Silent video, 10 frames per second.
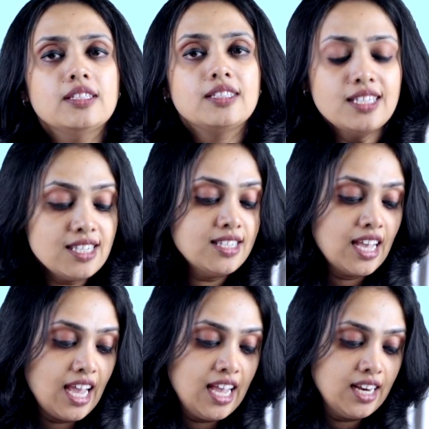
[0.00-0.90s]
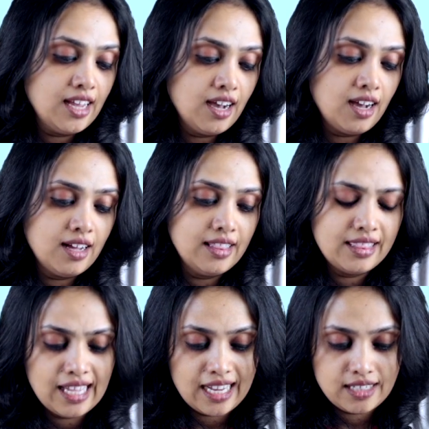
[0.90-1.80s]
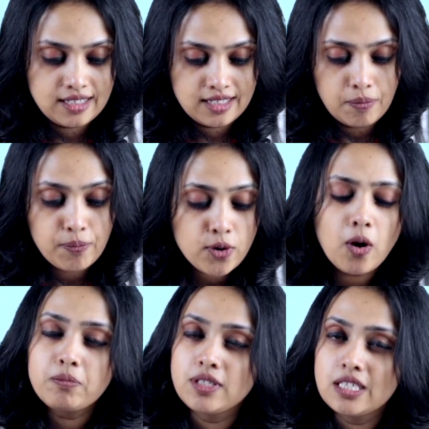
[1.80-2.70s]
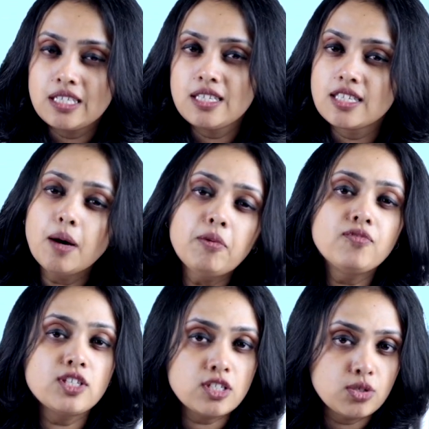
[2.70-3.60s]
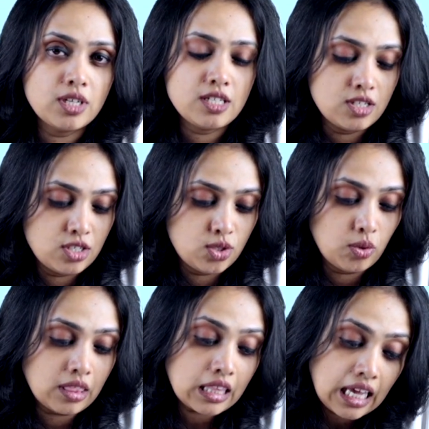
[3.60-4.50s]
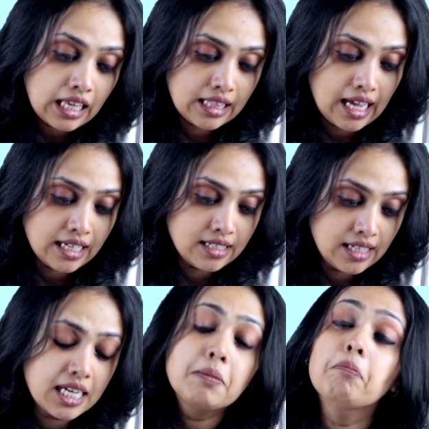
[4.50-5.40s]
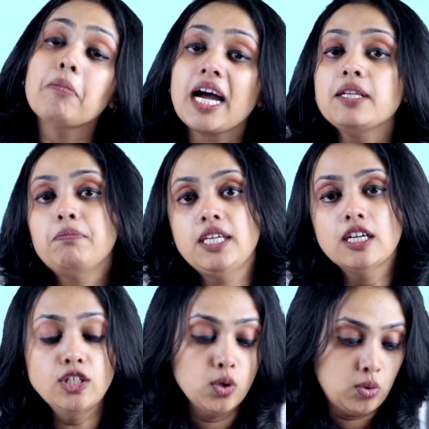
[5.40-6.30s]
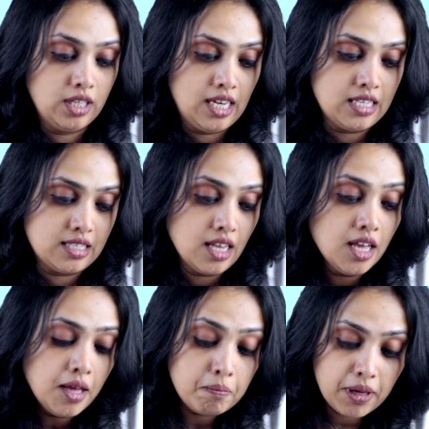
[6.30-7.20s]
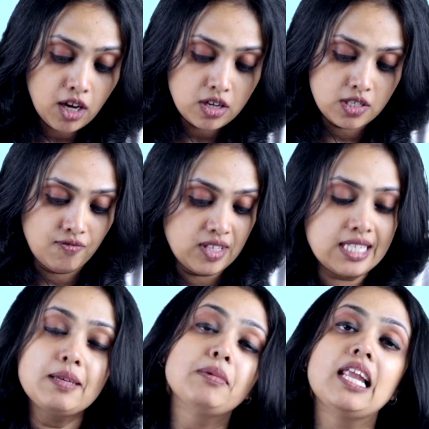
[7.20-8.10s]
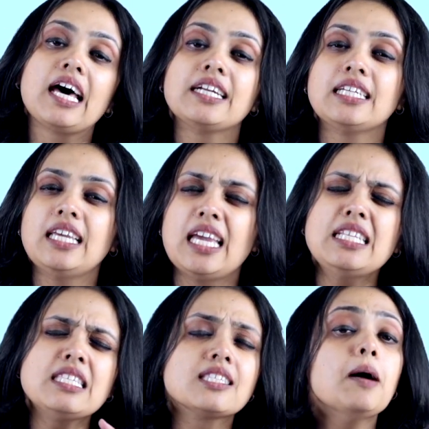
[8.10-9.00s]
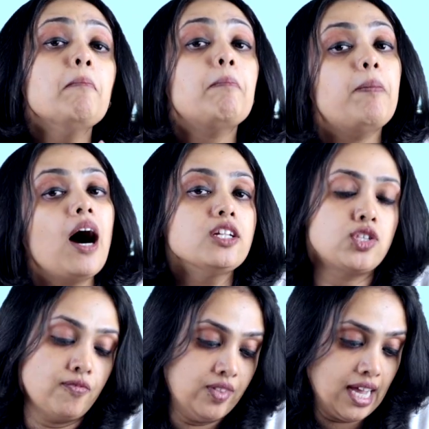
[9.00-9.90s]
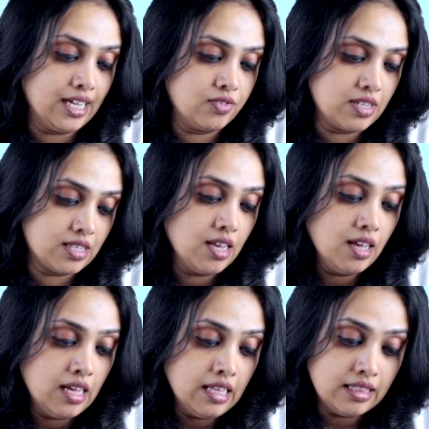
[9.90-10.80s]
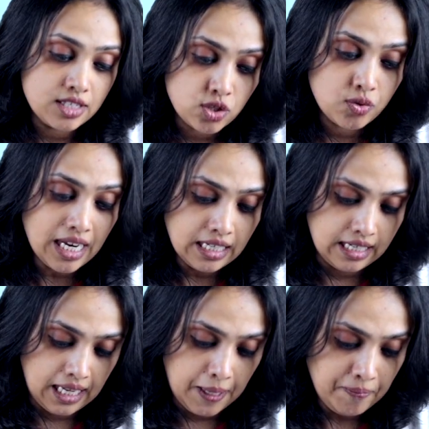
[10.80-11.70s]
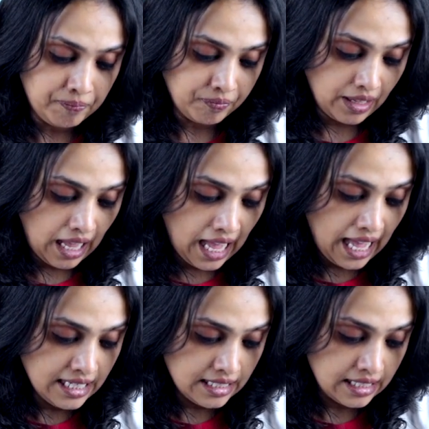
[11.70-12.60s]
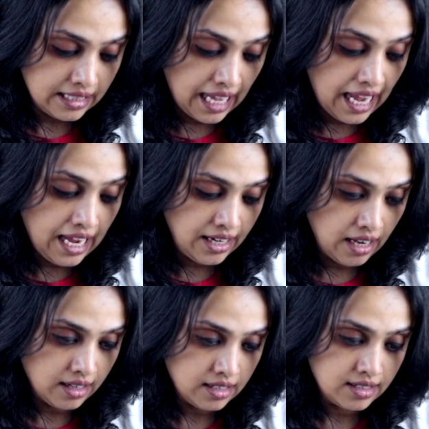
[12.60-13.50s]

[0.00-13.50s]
this is the area that prompted some of the students to think that it might be a known case because of the similarity in some parts of the address. The street name and the area